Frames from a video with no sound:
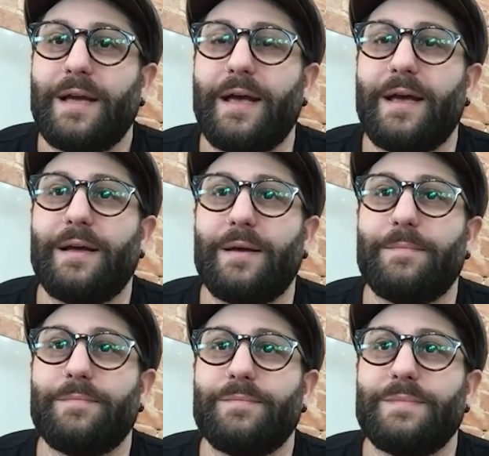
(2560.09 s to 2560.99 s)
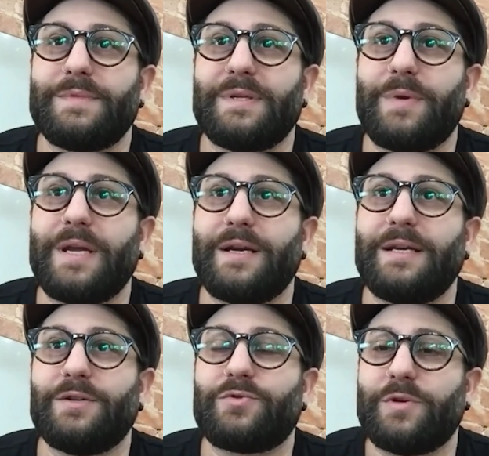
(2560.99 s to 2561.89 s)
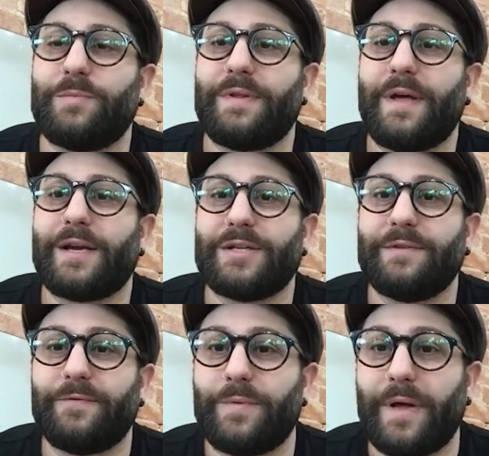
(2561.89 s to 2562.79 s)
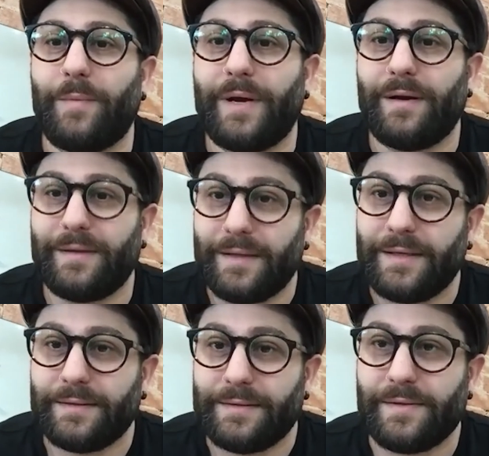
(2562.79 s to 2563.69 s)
to be in an industry where they actually feel that way, I think.